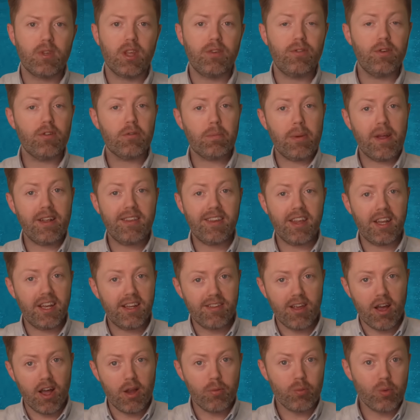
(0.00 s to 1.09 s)
If you've spent any
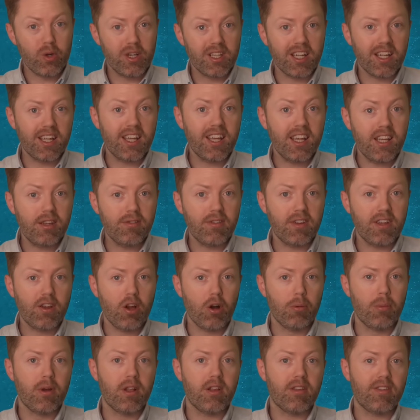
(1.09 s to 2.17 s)
time reading E V
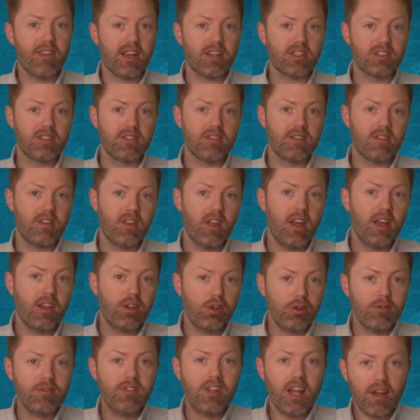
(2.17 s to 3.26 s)
comment sections,
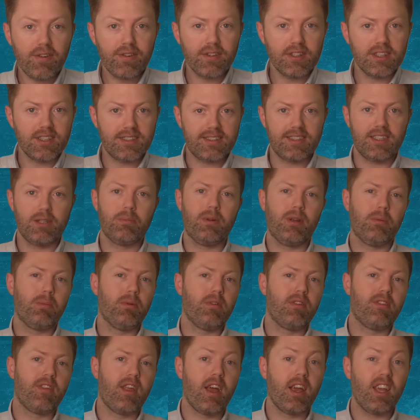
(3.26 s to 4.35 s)
you've definitely seen
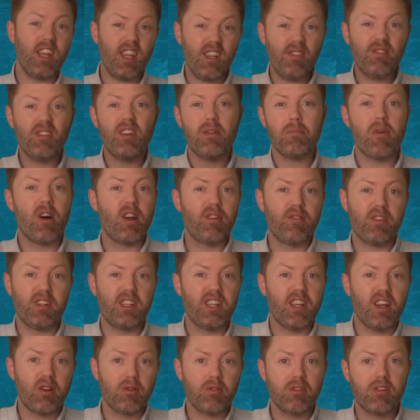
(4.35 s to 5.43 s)
people say, even in my
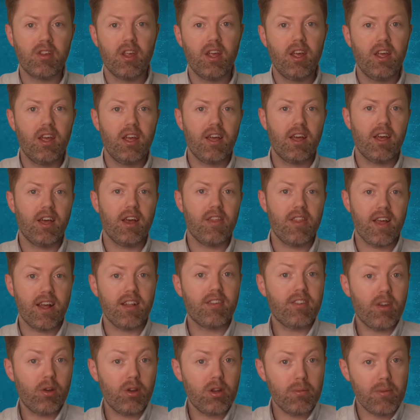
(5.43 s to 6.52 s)
videos, uh, that
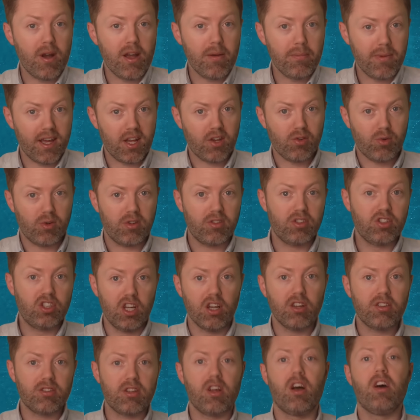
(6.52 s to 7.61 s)
sodium-ion batteries
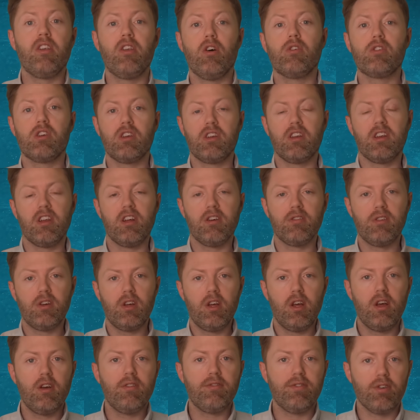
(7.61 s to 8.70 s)
just are not good enough
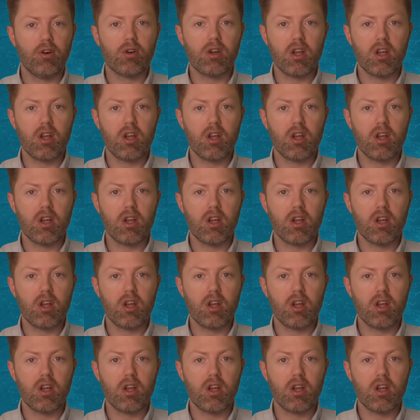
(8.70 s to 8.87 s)
for